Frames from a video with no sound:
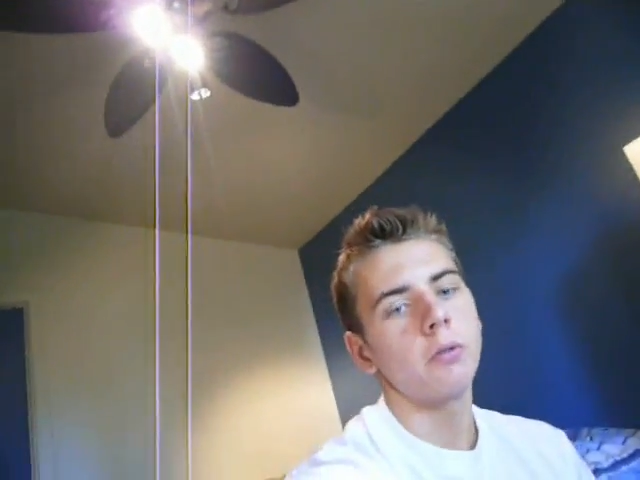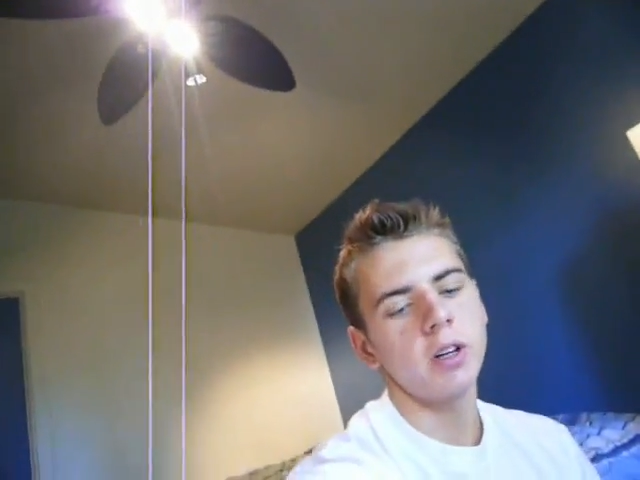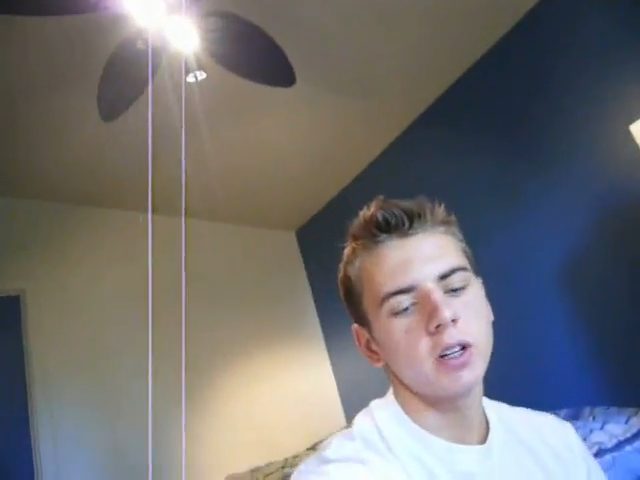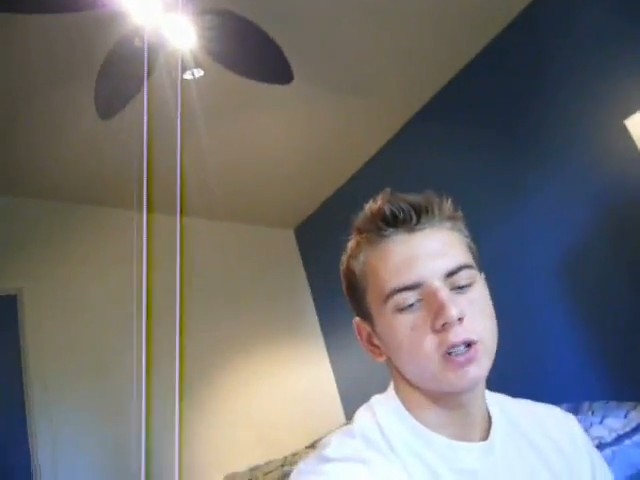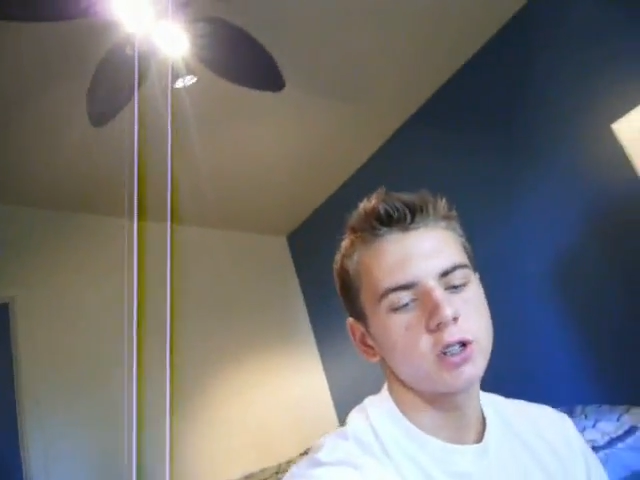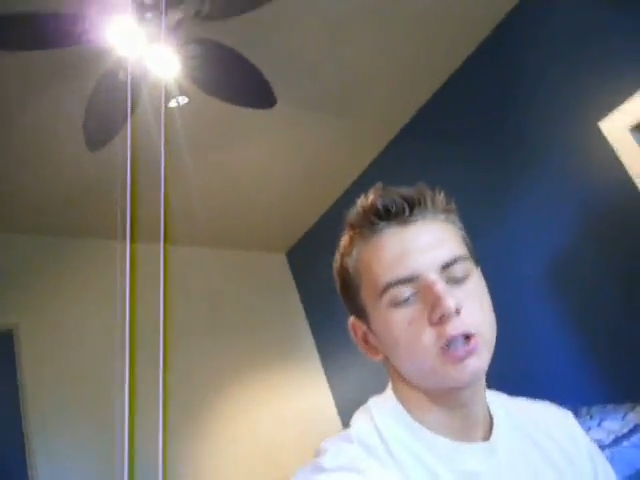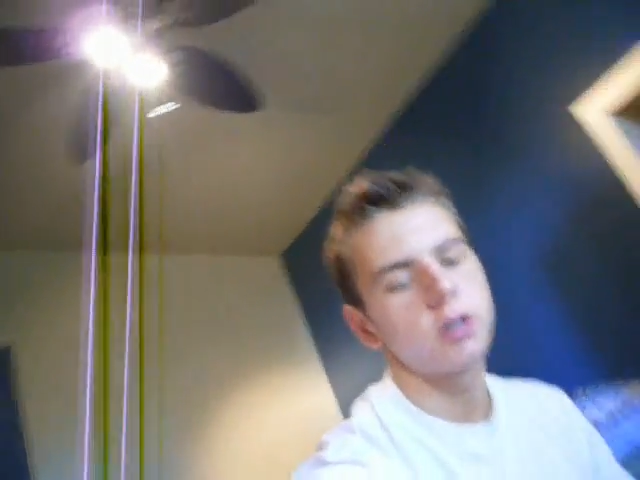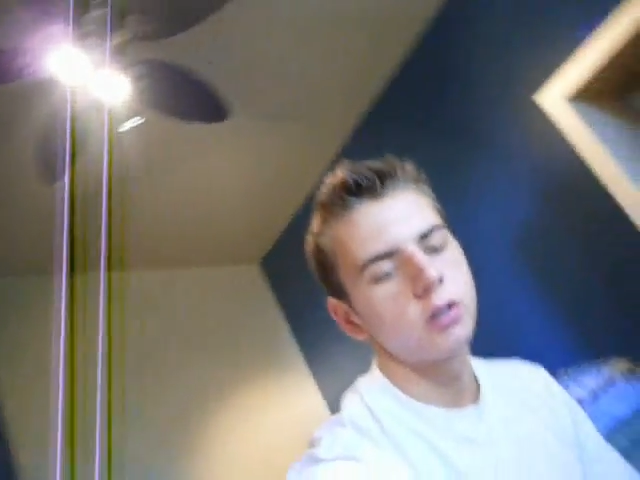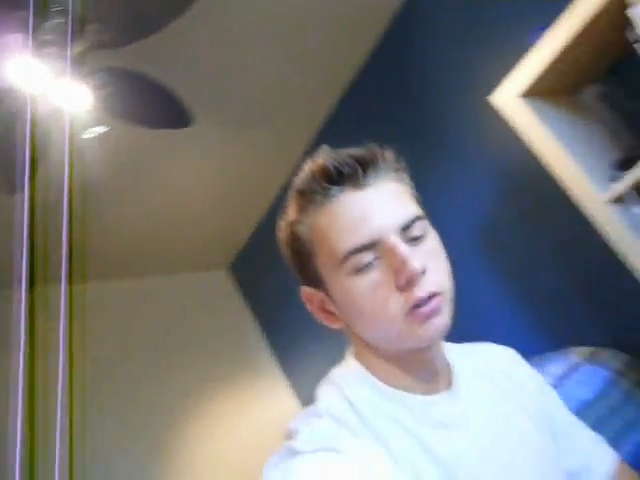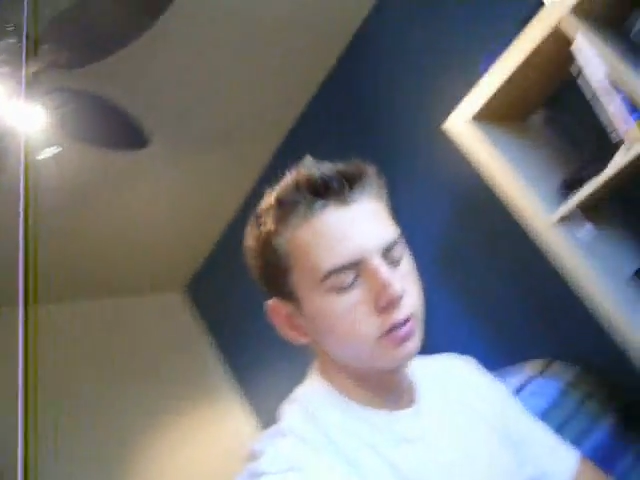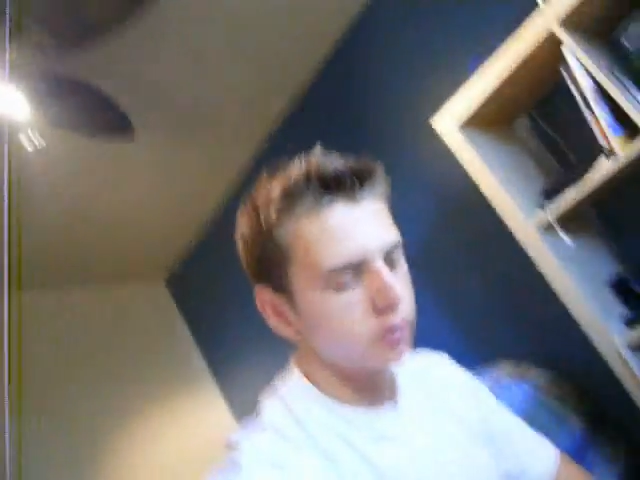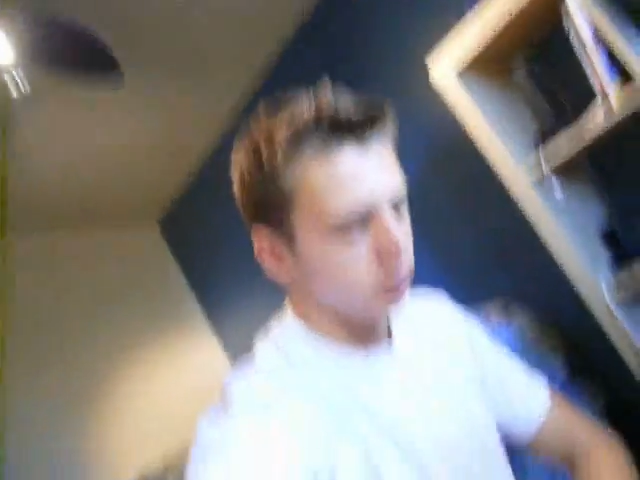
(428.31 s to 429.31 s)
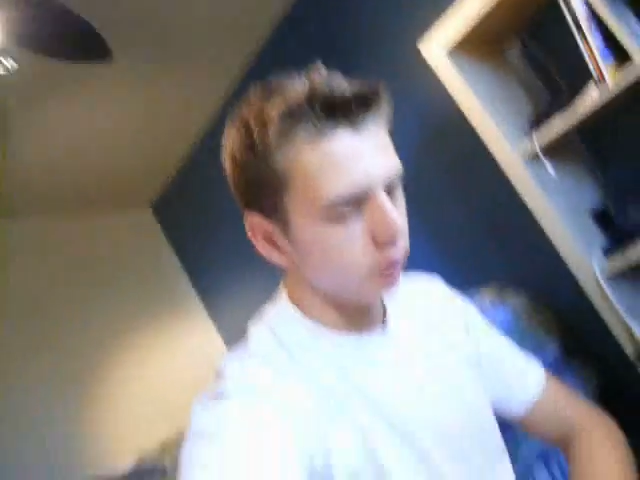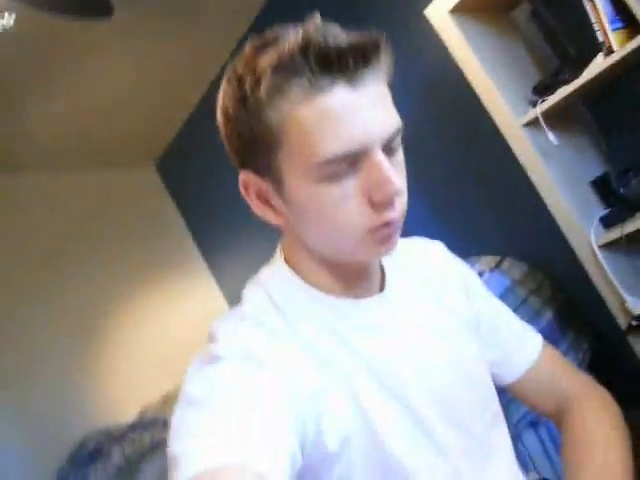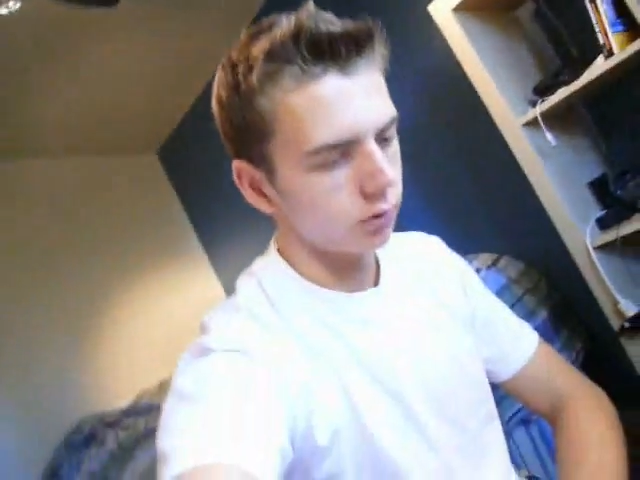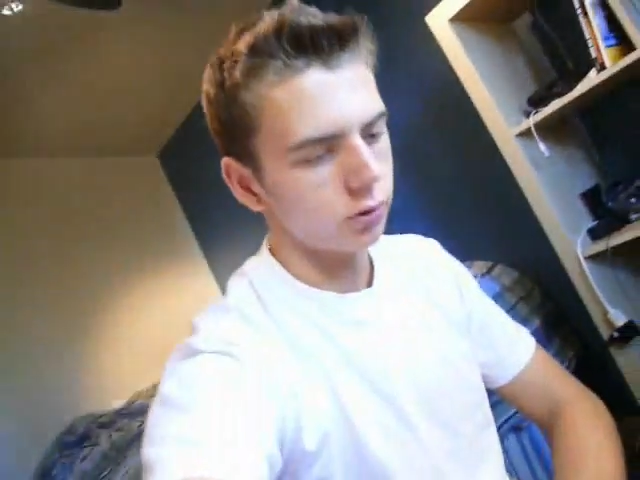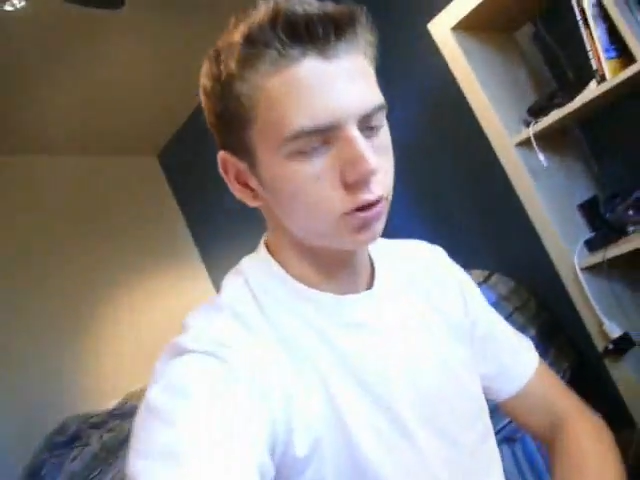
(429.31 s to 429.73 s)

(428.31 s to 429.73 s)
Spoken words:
finished, so